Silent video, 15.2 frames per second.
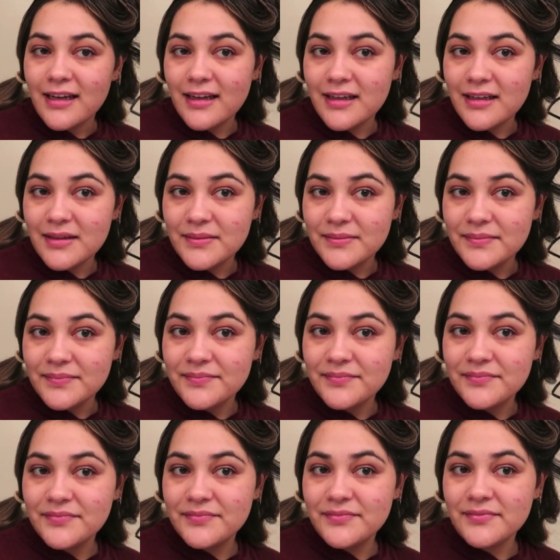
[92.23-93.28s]
So um,
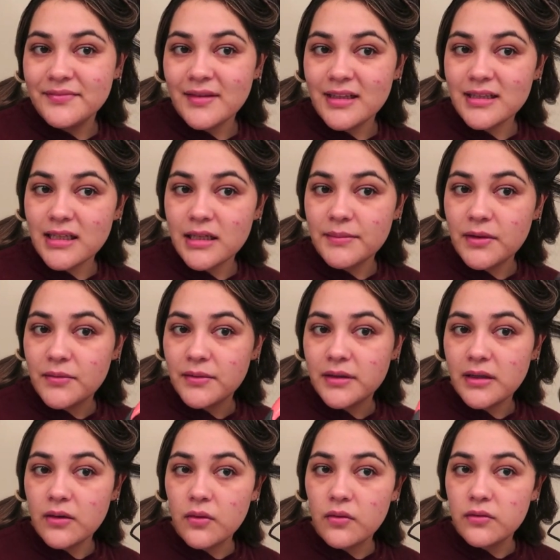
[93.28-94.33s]
it's gonna be
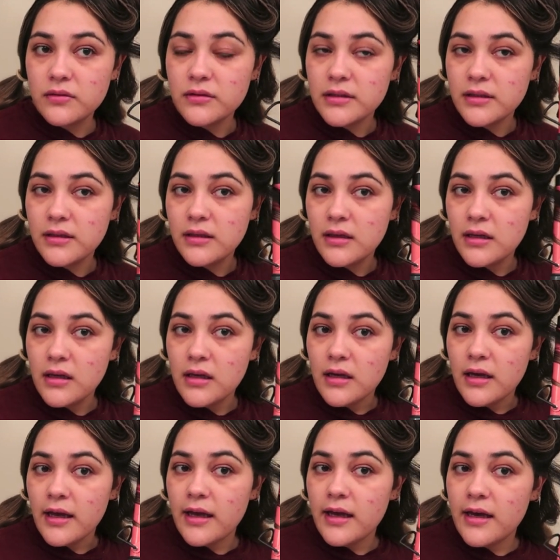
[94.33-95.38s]
really cold.
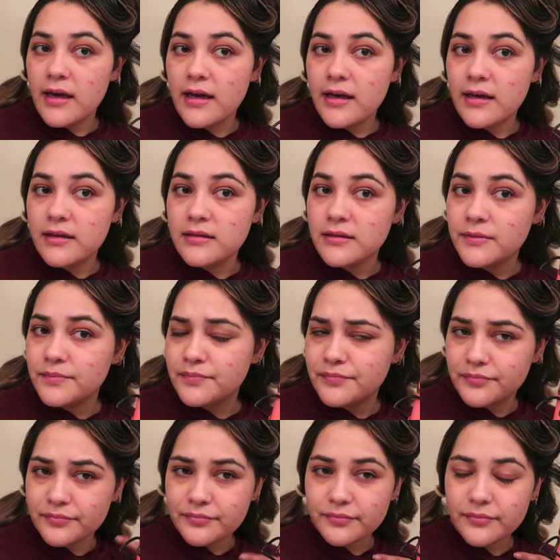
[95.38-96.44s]
And
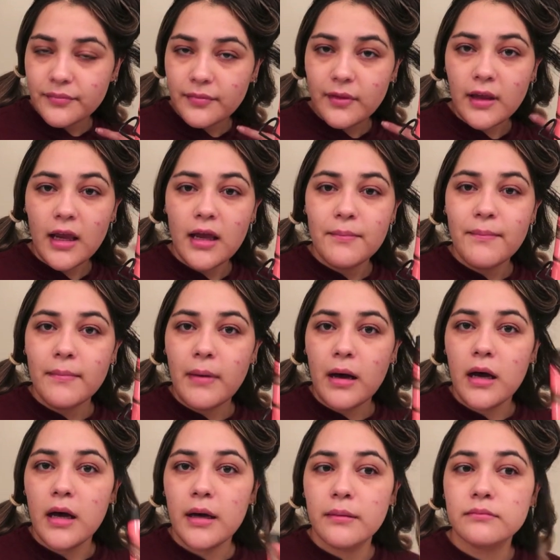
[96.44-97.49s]

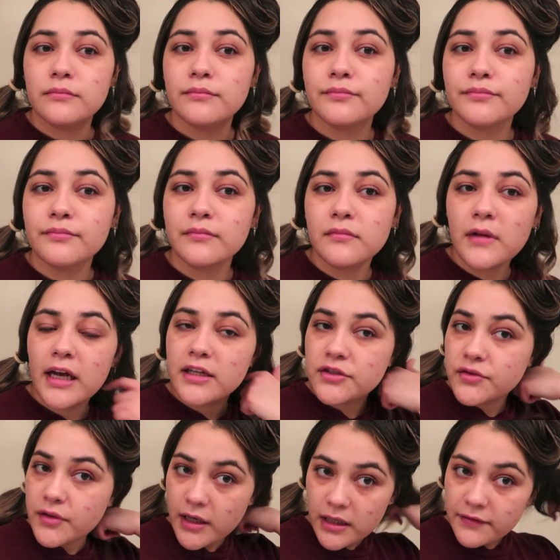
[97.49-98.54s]
um, I
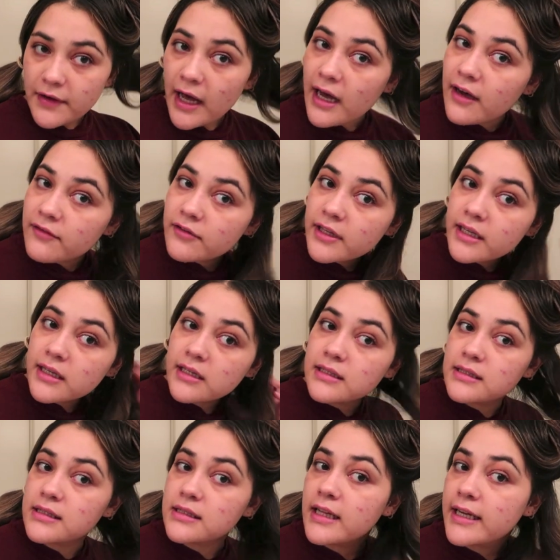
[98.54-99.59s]
do kind of have like a
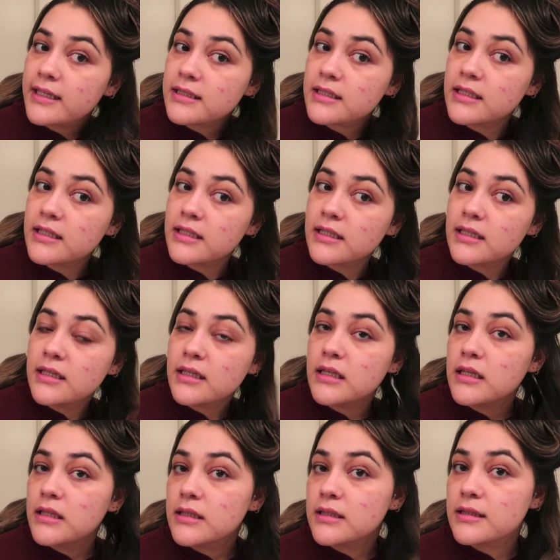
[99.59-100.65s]
slight,
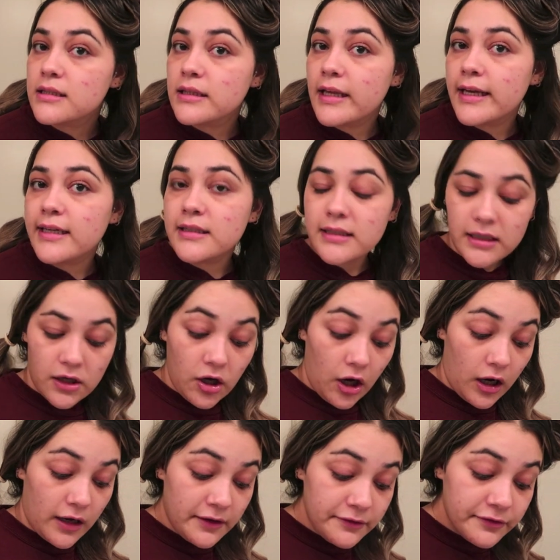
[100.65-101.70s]
slight
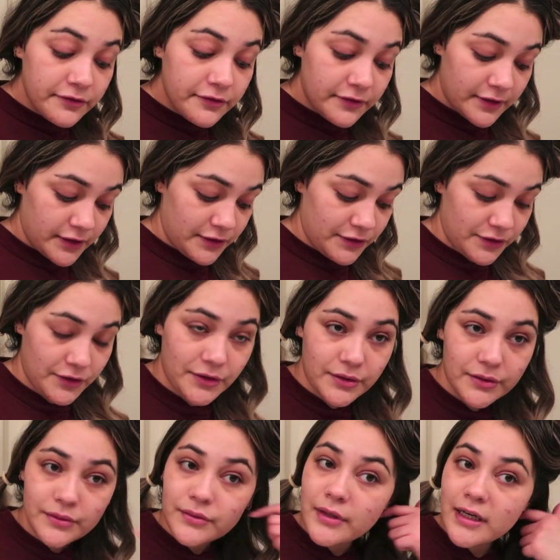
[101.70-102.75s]
cough.
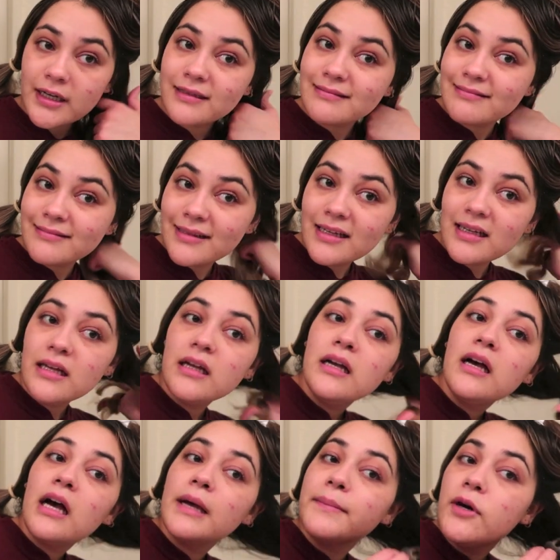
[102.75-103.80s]
So
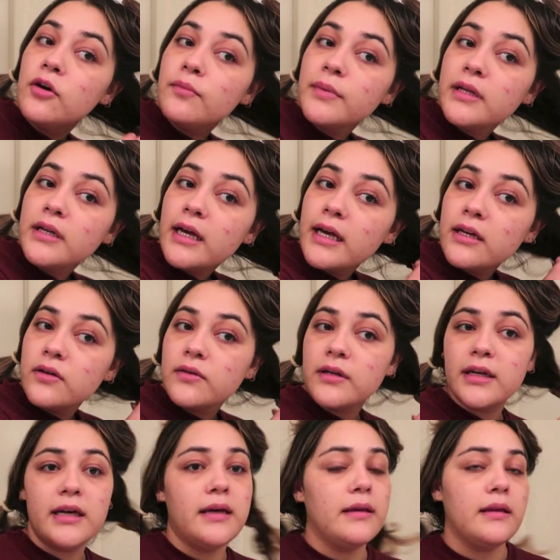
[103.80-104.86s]
I'm hoping I don't
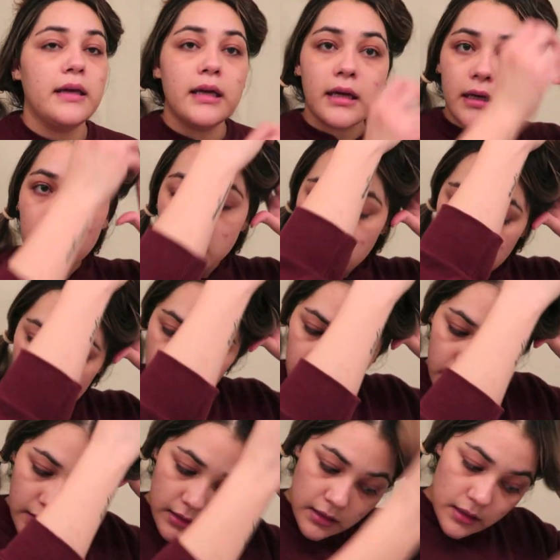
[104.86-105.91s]
get like
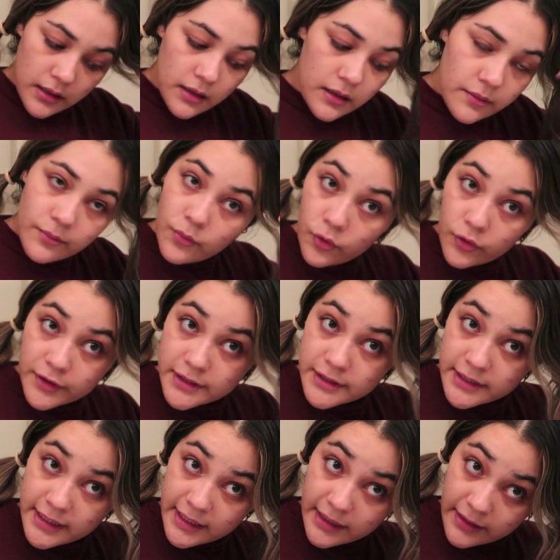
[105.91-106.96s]
more
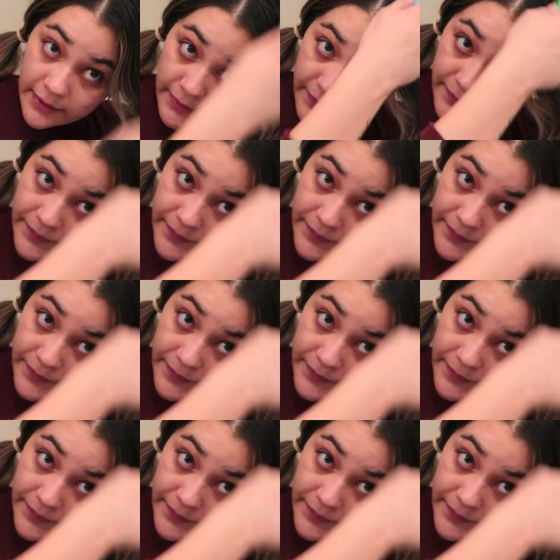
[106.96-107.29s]
sick.